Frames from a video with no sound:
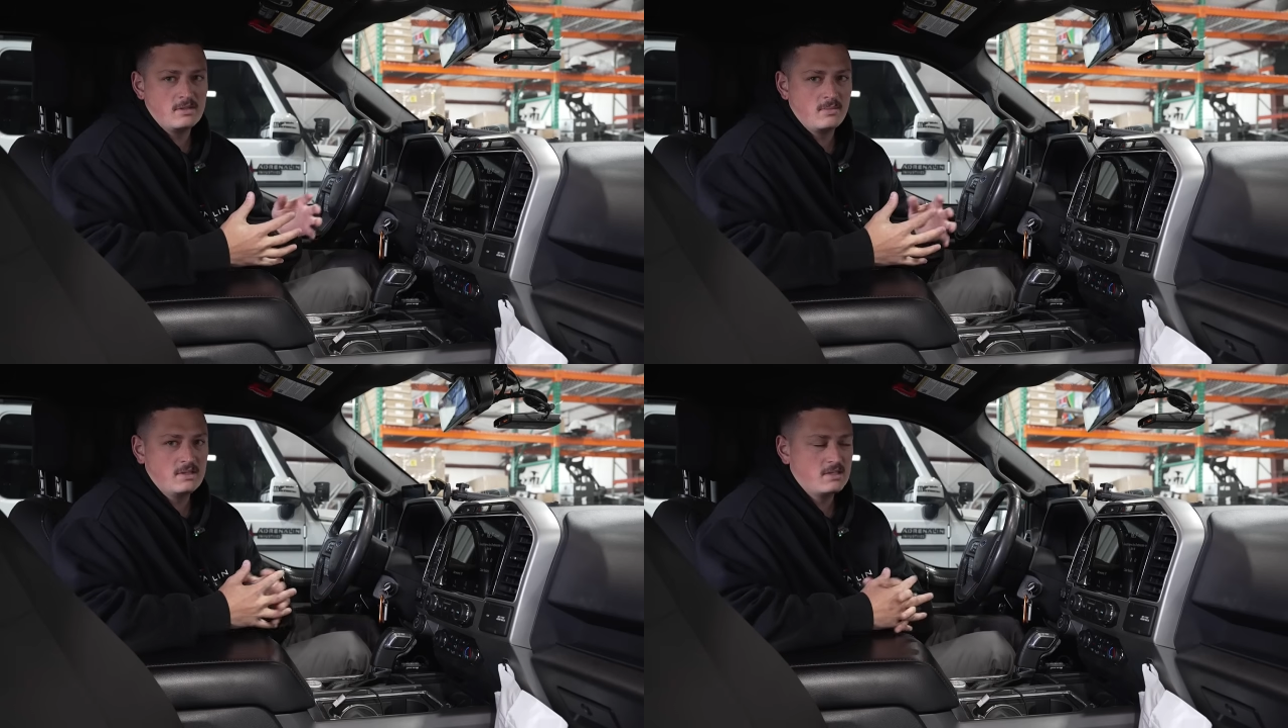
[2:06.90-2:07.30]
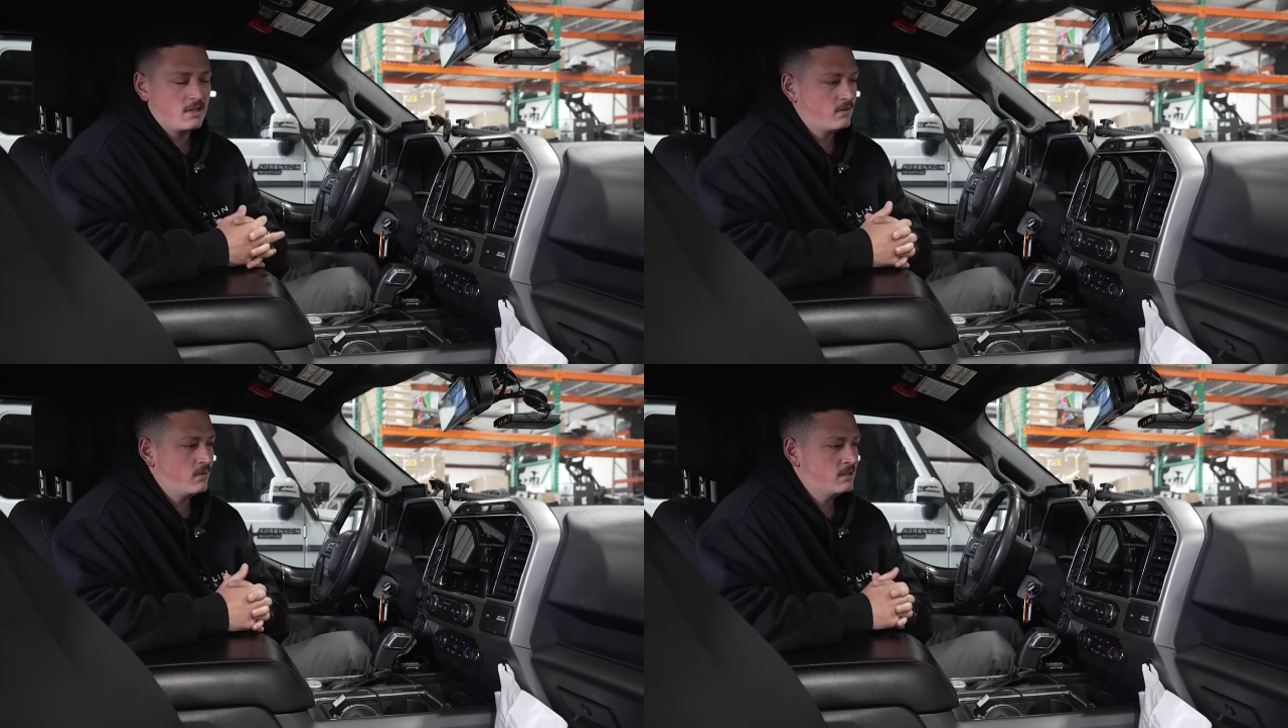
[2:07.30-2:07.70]
some of these
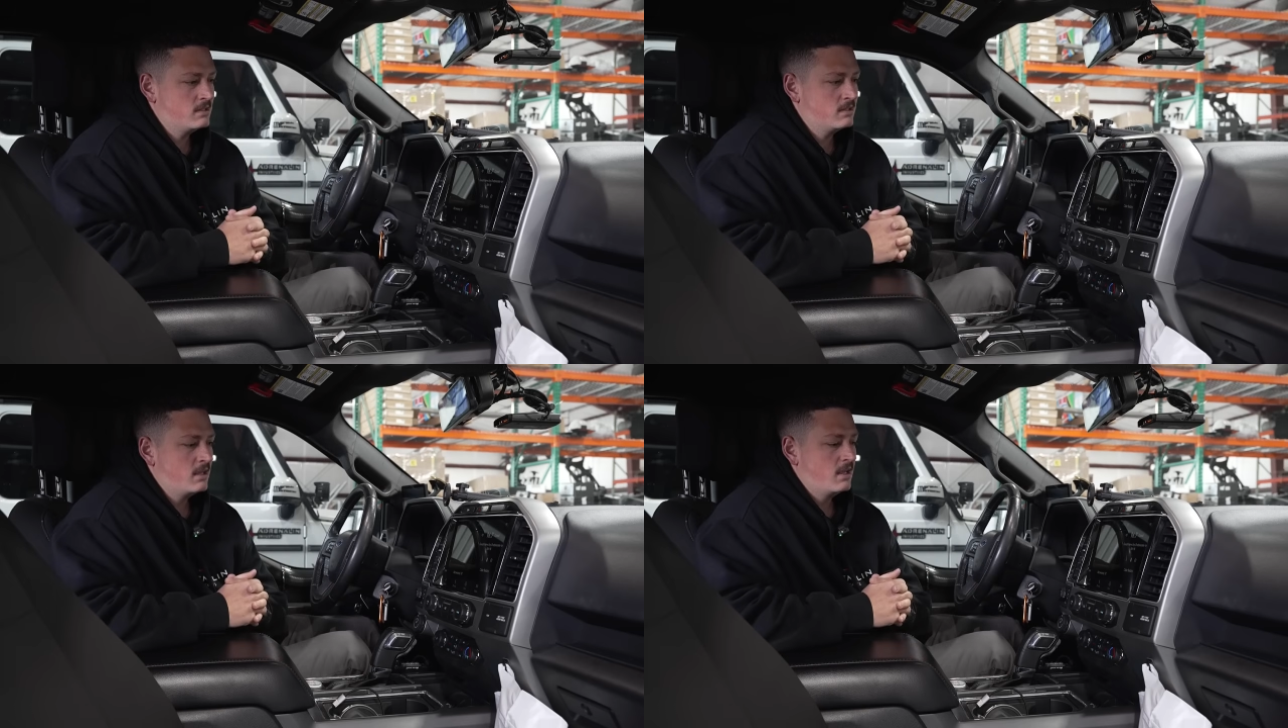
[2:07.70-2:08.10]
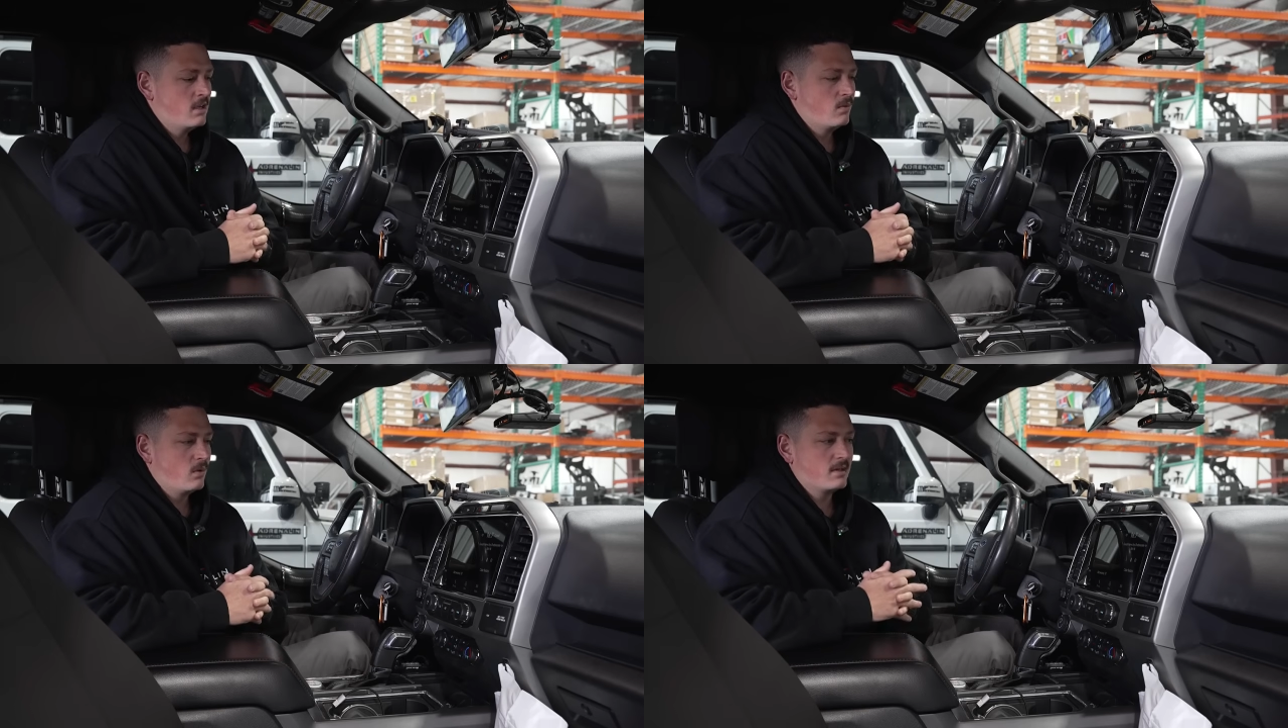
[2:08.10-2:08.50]
other ones,
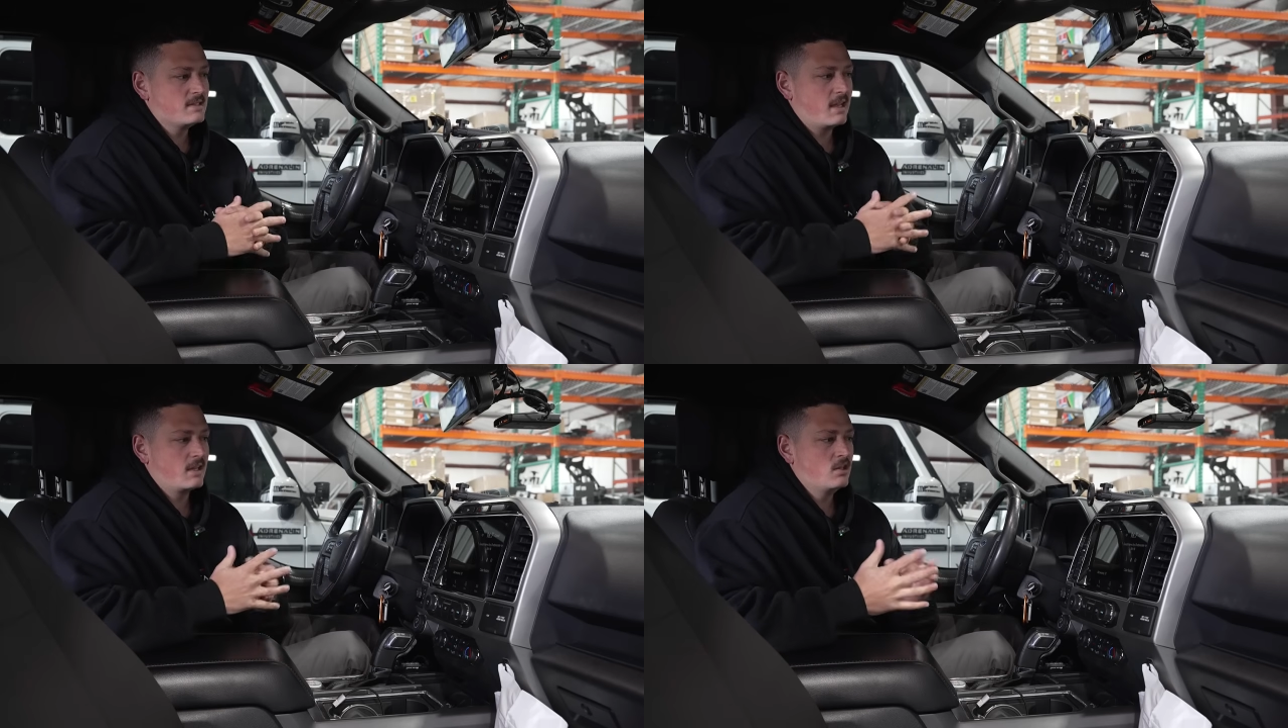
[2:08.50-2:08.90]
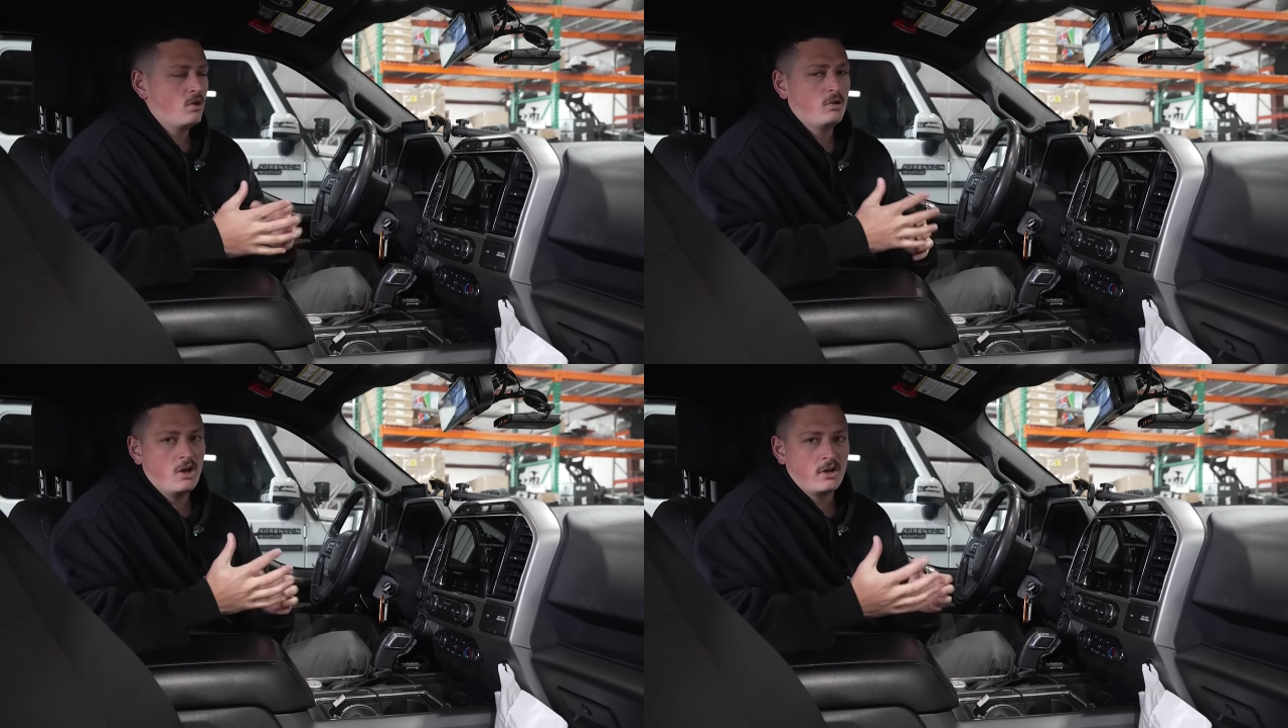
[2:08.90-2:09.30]
where it's like
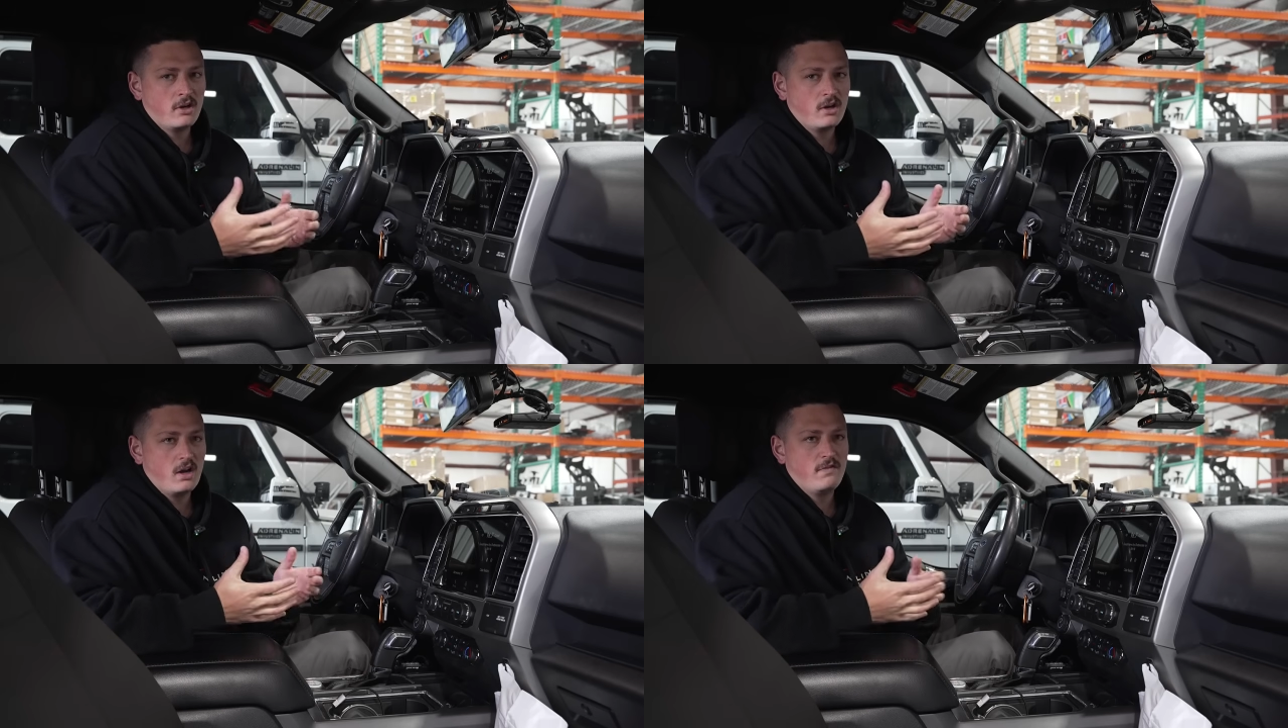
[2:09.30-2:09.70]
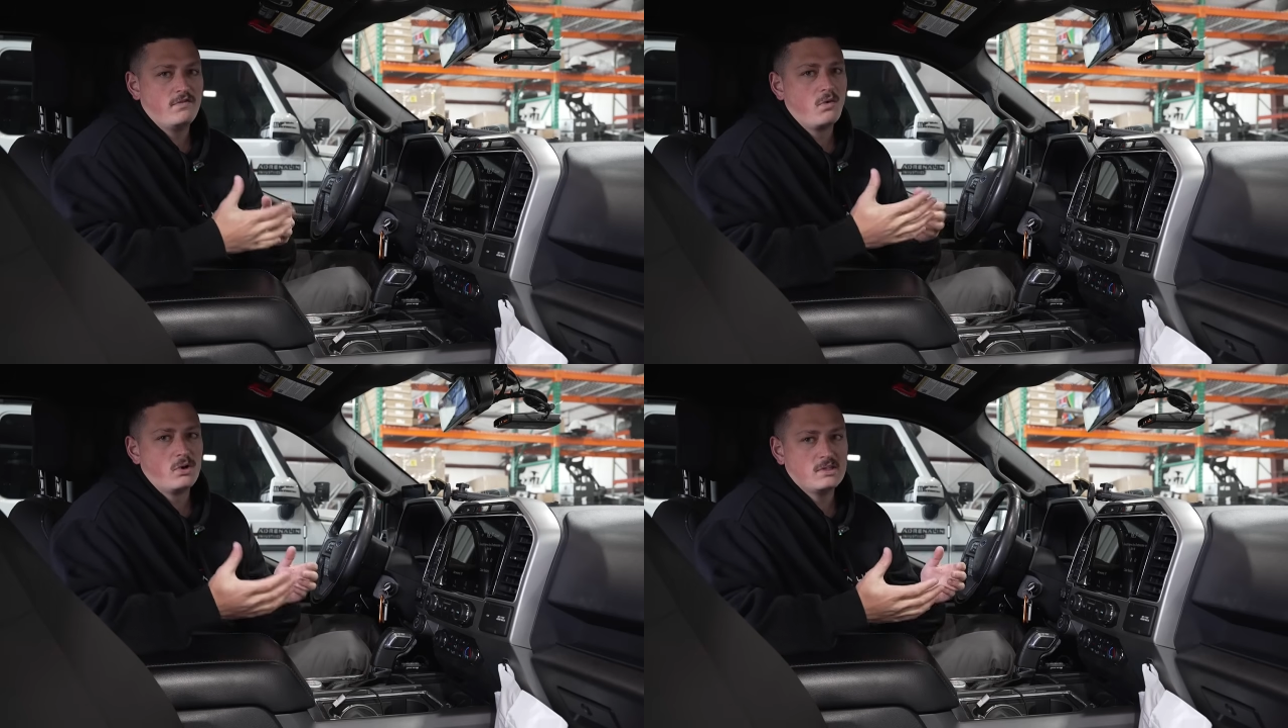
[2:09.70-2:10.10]
no longer a
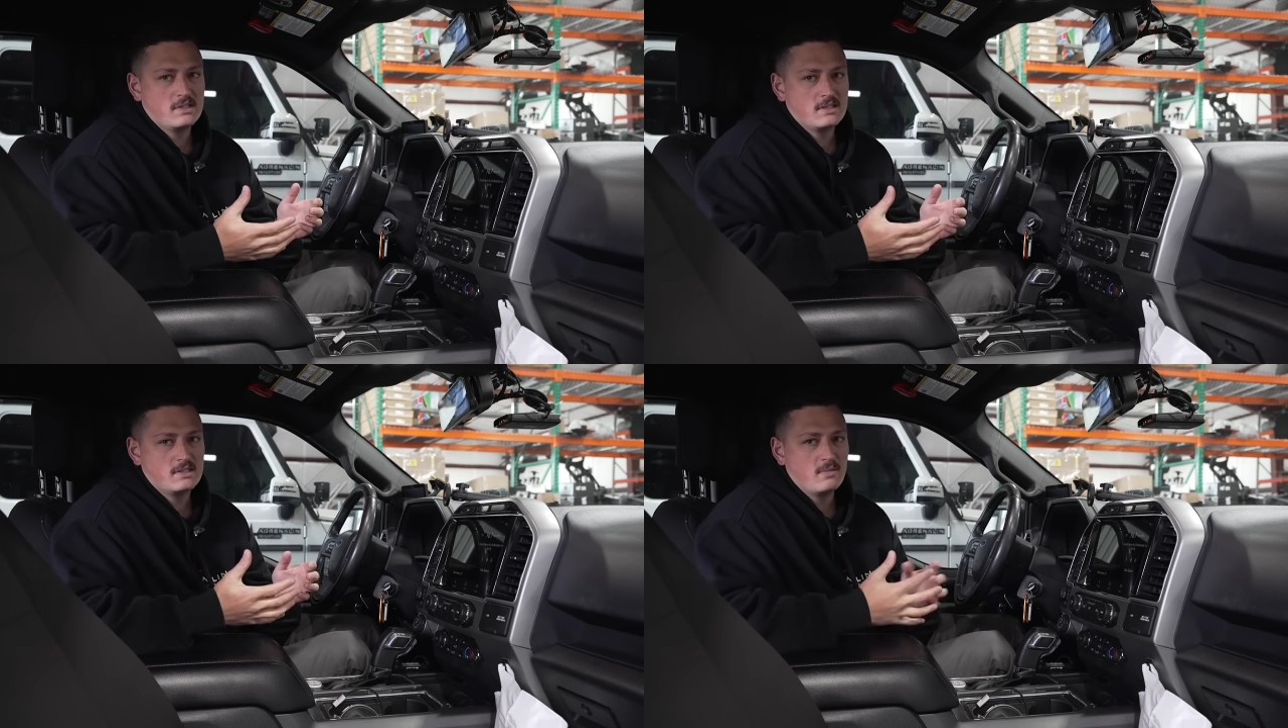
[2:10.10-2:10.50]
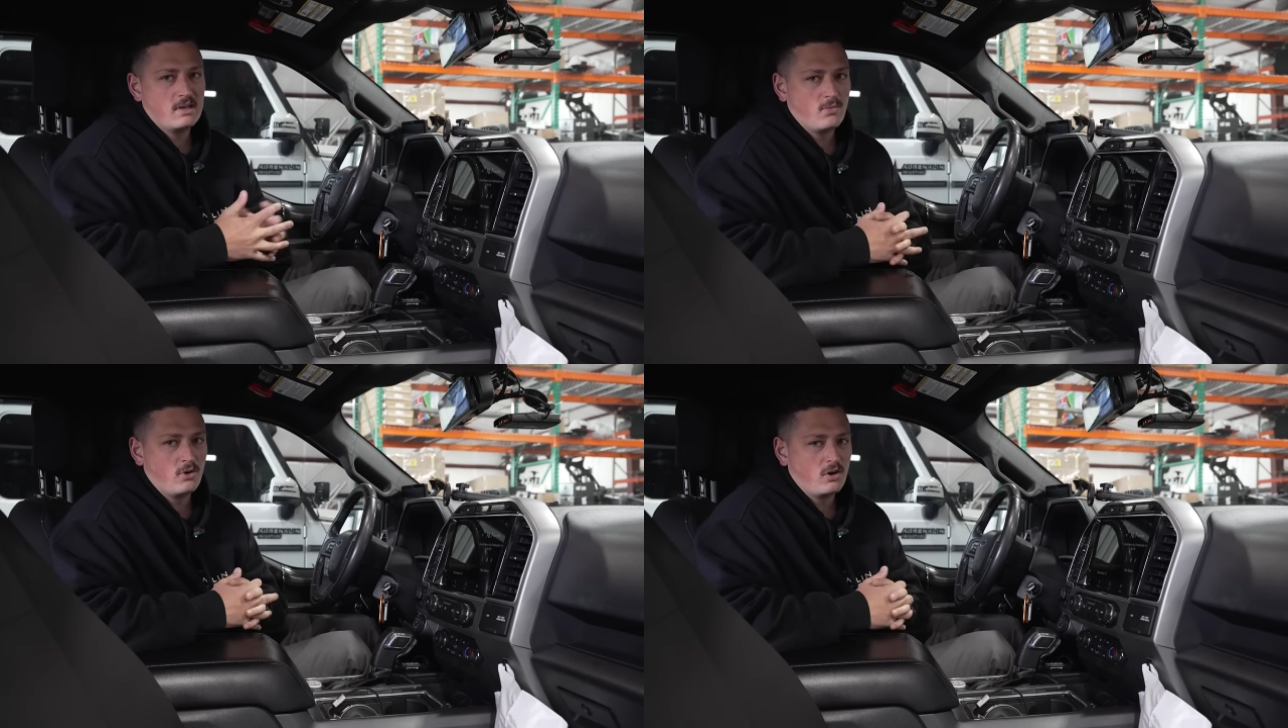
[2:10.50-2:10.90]
Ford system
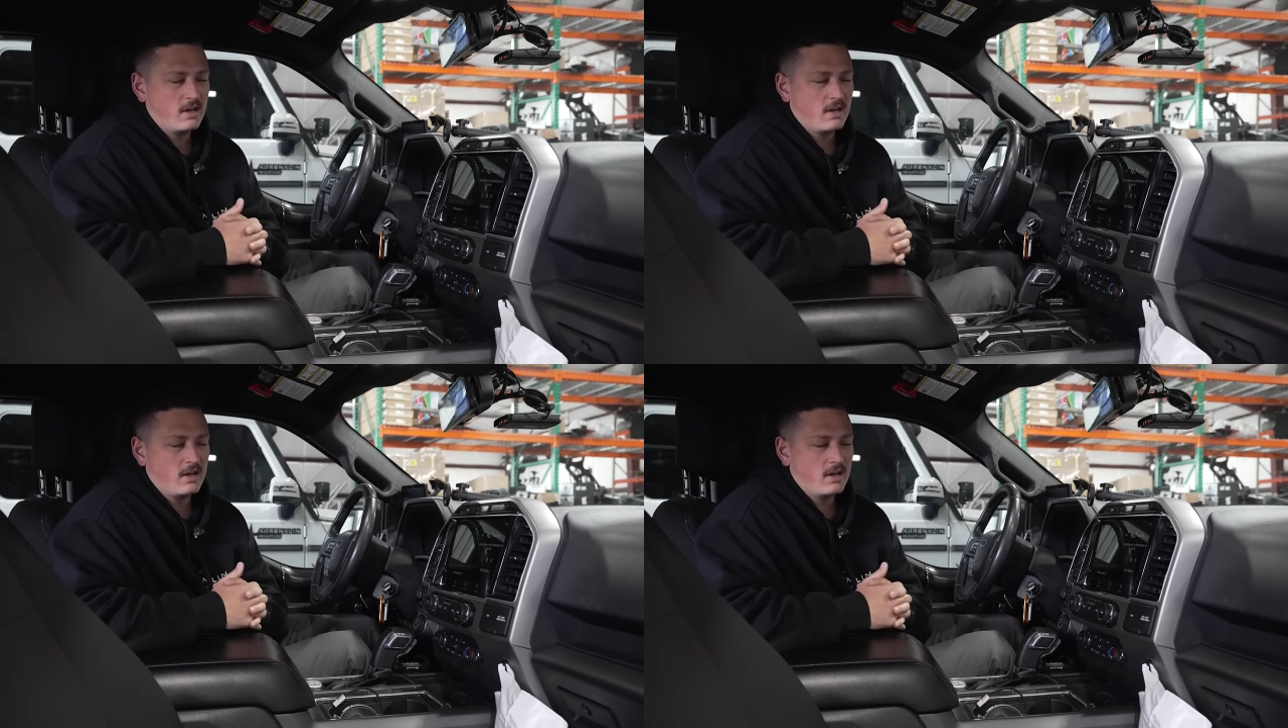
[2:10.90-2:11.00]
anymore.